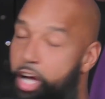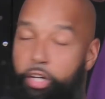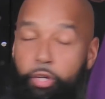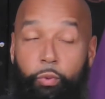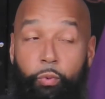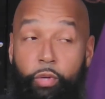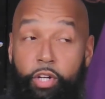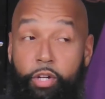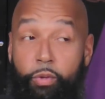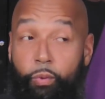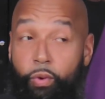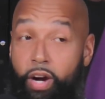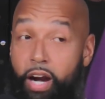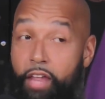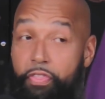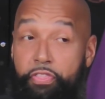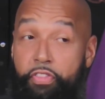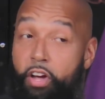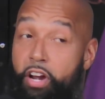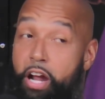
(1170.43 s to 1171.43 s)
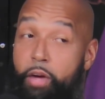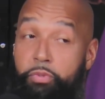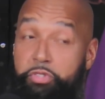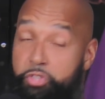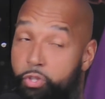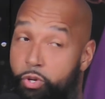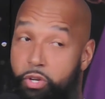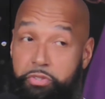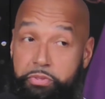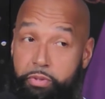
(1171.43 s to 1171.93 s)
career where I thought I was
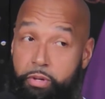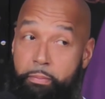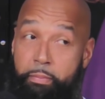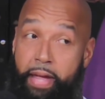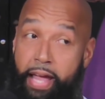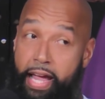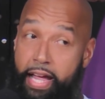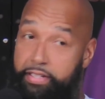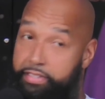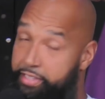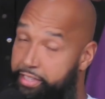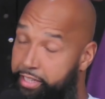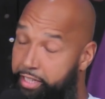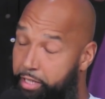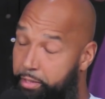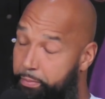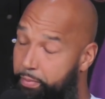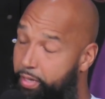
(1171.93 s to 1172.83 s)
going to a bad team.